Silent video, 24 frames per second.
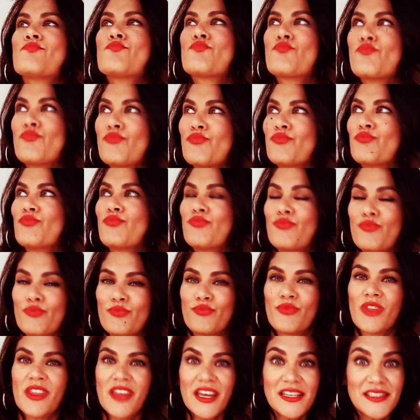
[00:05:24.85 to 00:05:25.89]

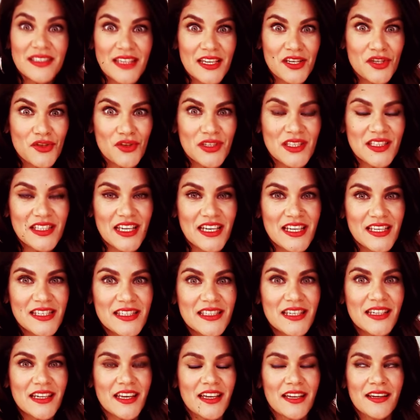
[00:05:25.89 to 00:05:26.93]
Hmm, that's interesting,
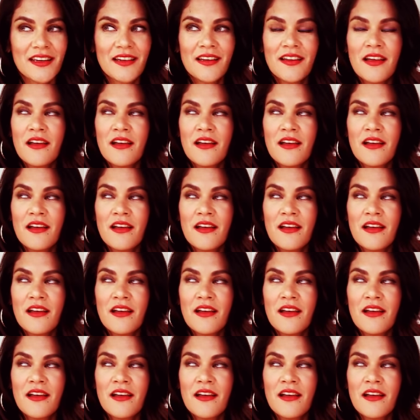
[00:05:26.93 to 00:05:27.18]
isn't it?